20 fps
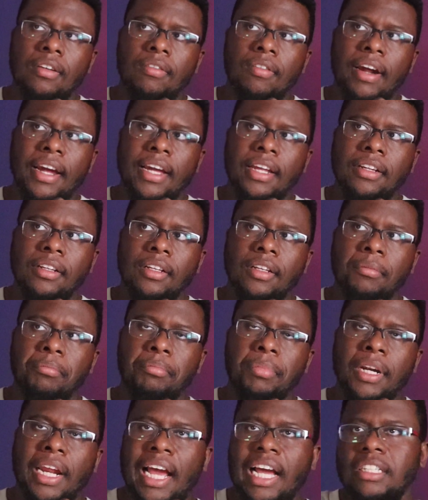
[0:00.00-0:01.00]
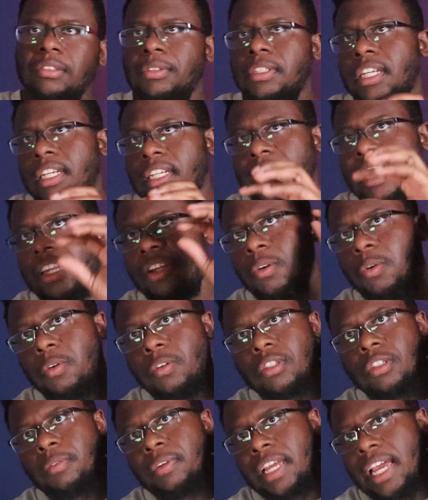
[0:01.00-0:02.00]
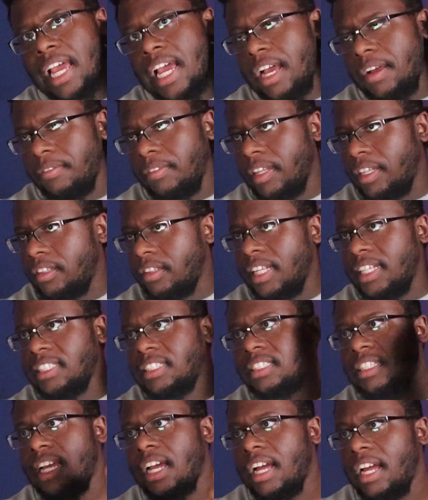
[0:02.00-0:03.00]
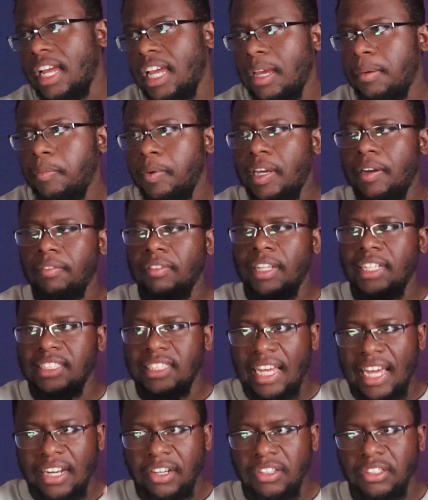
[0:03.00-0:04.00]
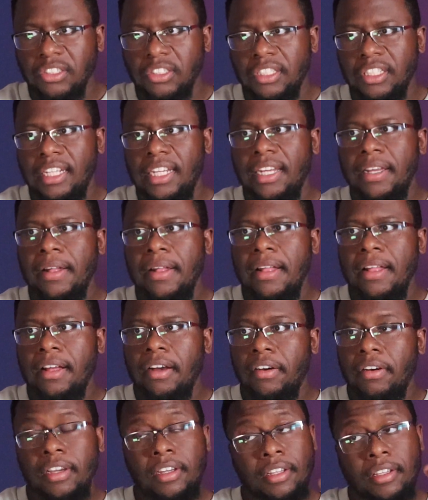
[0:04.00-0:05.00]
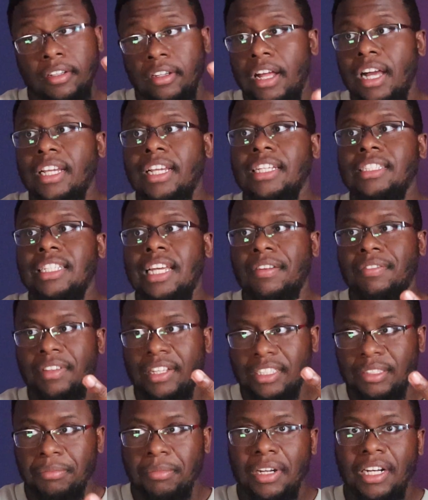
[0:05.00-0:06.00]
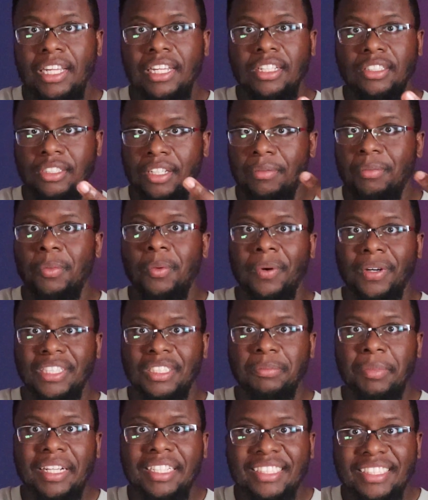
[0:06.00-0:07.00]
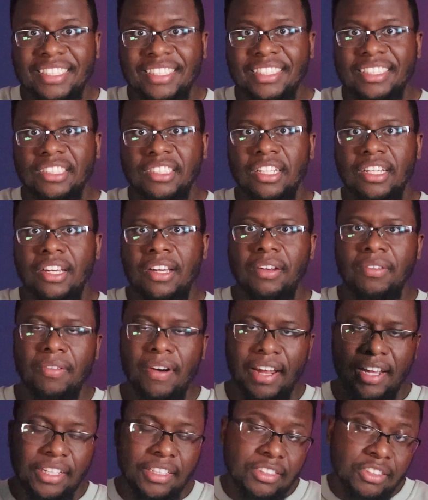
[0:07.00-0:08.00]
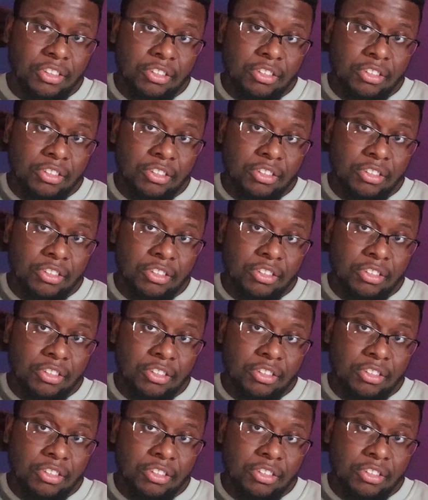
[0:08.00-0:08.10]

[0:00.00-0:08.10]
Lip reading: right? But as we get kind of older, we have like less time, we have less energy. We, in a lot of cases, have less money because you have more expenses, right?